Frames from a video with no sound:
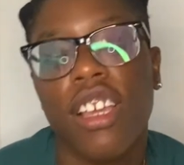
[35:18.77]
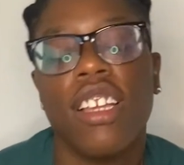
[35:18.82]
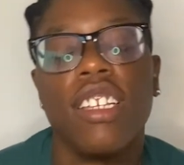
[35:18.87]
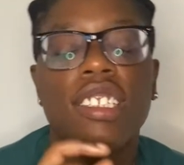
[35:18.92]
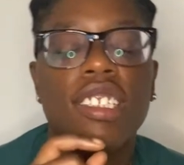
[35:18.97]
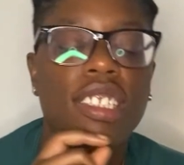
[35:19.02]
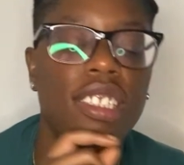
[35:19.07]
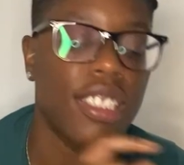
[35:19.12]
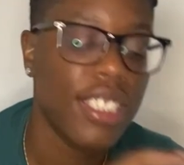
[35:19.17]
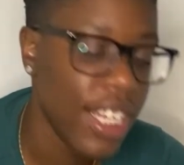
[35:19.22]

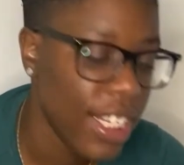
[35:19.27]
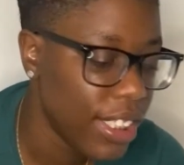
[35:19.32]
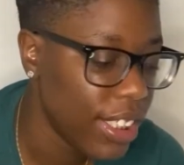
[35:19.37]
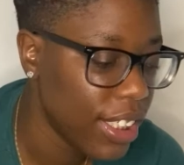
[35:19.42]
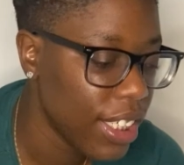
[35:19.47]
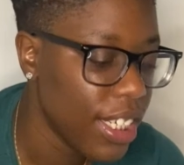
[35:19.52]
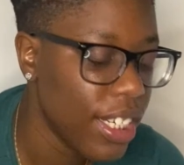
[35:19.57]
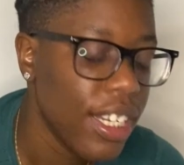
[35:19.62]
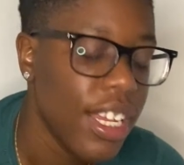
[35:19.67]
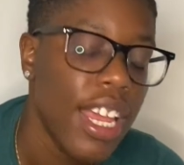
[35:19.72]

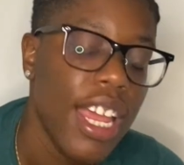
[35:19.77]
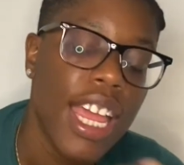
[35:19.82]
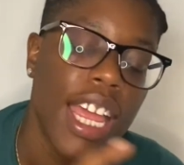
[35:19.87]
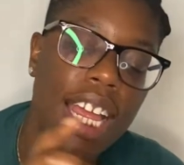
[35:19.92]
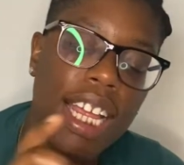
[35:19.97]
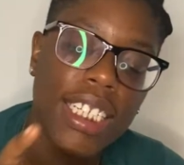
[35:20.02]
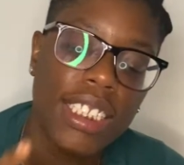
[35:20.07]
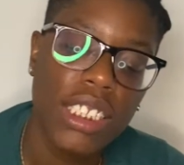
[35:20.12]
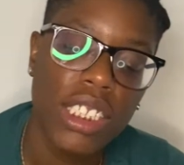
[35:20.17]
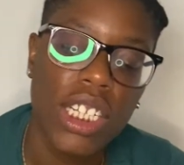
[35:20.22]
Sissy
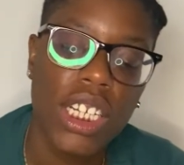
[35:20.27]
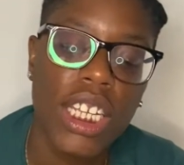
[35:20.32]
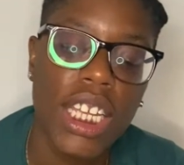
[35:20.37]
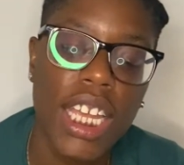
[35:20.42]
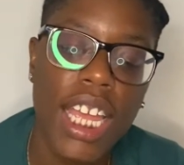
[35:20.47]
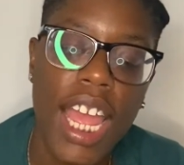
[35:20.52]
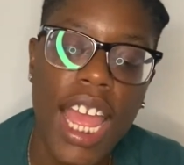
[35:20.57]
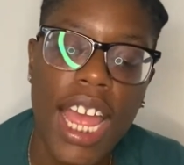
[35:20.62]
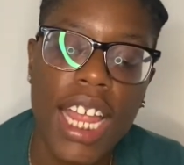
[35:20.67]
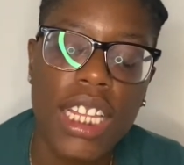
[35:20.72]
is
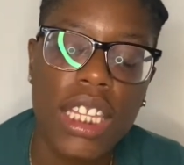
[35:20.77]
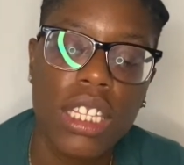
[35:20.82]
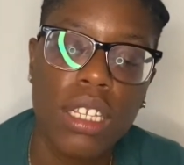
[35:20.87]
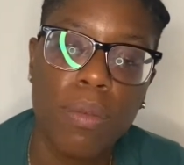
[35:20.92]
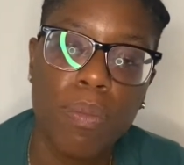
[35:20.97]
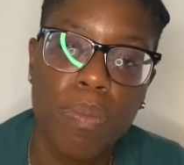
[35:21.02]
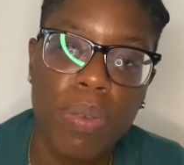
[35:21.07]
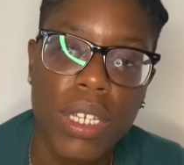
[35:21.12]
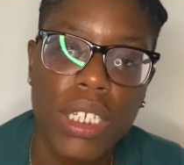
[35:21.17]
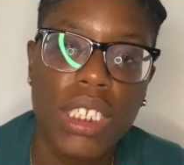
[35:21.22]
looking at
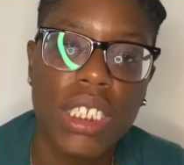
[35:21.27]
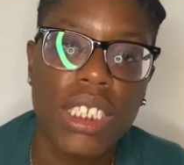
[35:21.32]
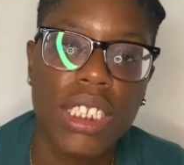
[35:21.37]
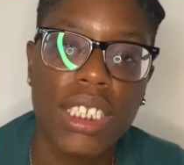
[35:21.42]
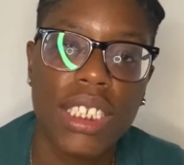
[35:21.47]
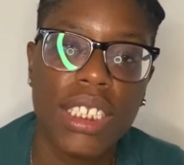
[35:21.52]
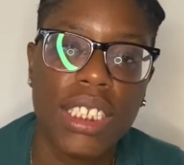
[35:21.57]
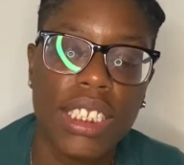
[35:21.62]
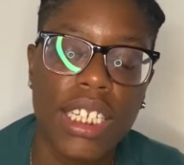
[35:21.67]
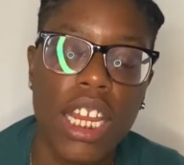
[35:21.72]
the pictures
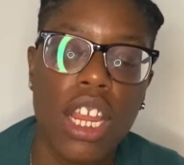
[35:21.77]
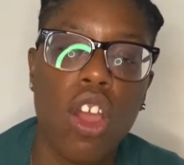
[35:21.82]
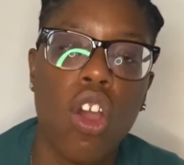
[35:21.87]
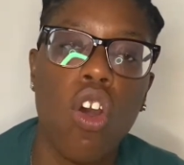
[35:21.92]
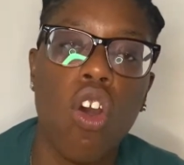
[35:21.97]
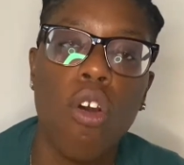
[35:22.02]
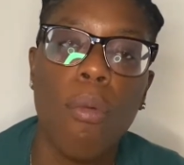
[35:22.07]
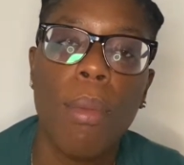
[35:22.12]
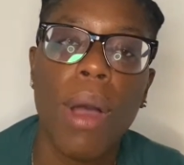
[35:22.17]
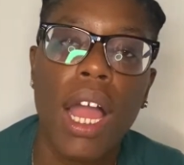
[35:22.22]
and saying,
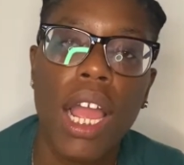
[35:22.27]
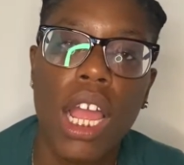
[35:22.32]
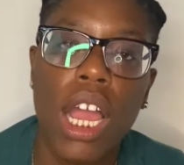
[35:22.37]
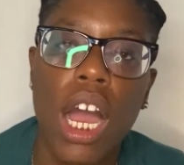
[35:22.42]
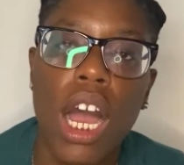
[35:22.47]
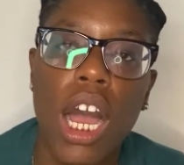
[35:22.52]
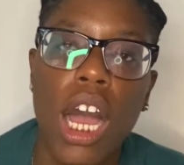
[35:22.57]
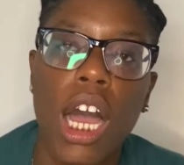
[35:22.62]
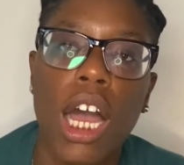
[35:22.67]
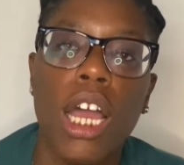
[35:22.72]
oh my
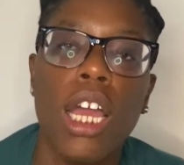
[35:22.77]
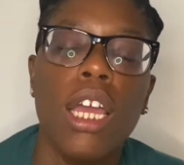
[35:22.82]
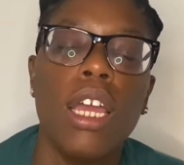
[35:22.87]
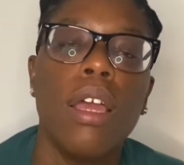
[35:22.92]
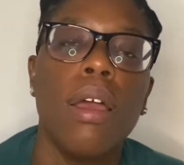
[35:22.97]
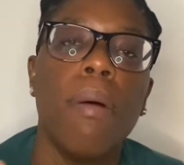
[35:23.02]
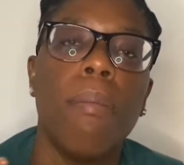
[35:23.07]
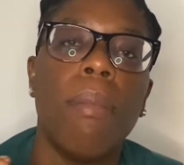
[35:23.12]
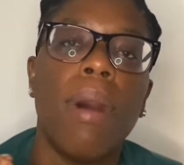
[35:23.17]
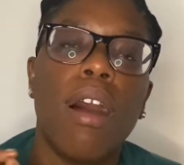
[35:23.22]
God,
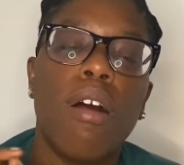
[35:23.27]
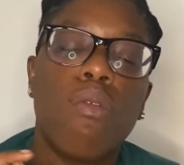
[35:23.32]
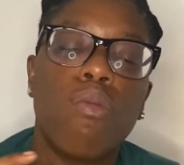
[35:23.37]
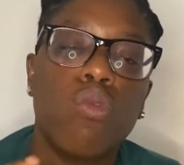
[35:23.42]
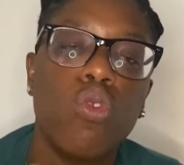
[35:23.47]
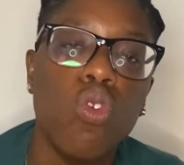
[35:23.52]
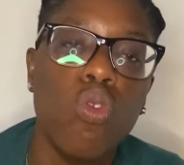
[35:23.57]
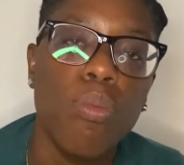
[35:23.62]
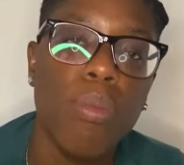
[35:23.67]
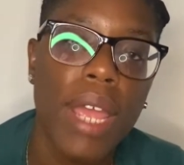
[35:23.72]
my
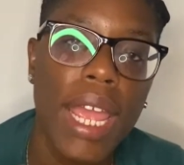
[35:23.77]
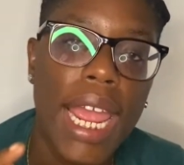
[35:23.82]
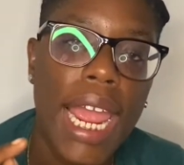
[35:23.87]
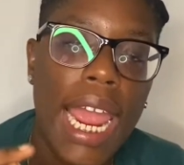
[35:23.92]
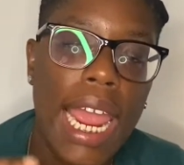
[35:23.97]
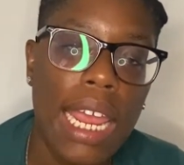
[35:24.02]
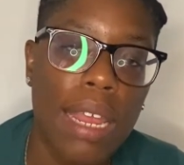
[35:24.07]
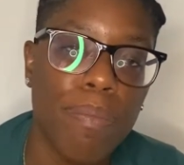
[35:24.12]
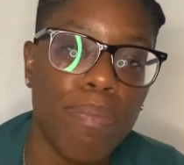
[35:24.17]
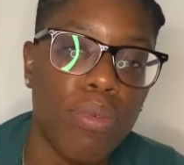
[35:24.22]
roommate
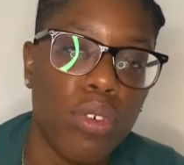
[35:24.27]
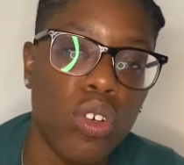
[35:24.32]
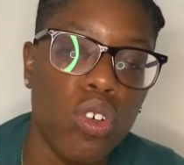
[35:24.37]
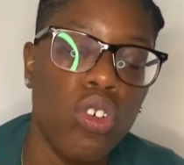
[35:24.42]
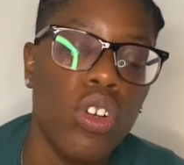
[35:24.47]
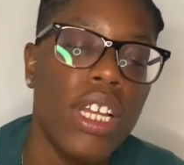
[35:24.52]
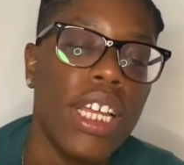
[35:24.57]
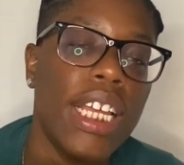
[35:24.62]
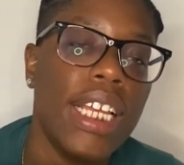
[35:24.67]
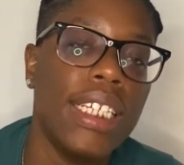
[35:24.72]

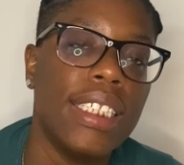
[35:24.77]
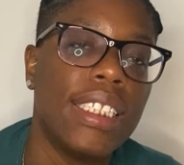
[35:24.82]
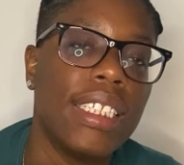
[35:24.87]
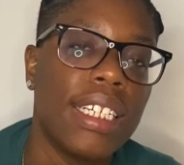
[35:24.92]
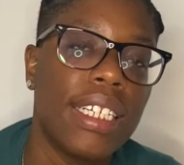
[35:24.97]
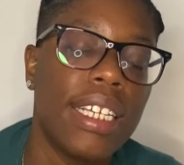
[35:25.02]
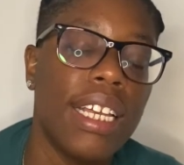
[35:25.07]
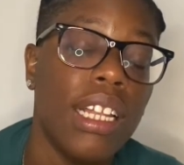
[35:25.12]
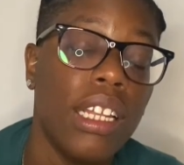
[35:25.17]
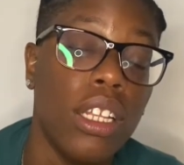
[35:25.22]
April is the
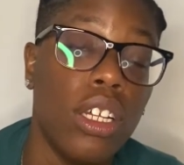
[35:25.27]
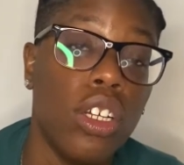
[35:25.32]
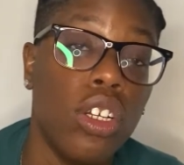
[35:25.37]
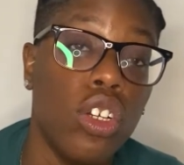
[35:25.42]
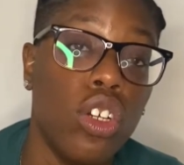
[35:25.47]
killer.